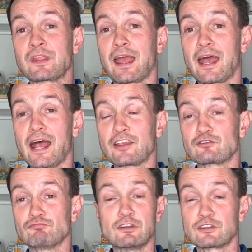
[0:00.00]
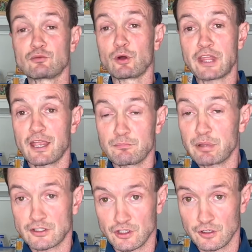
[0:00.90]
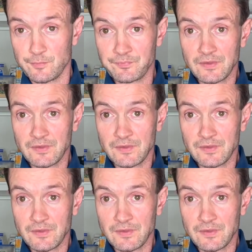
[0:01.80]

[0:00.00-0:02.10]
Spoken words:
as, and this is what they pictured,